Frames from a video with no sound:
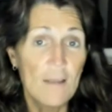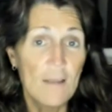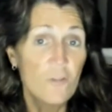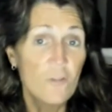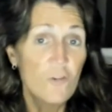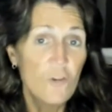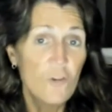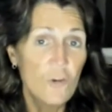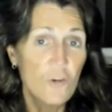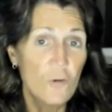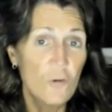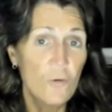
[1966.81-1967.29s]
as
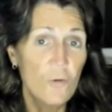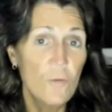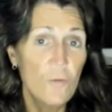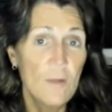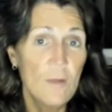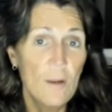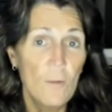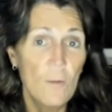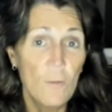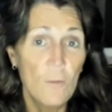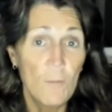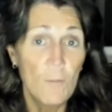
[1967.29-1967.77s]
2.
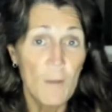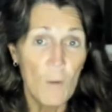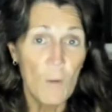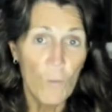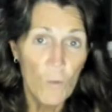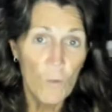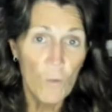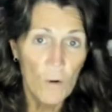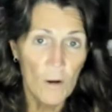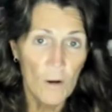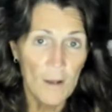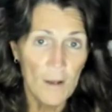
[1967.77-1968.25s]
They would be
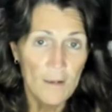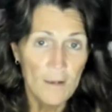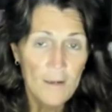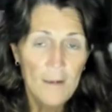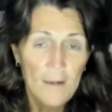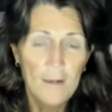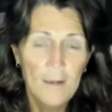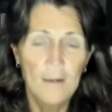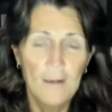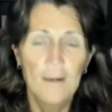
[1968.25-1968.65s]
1.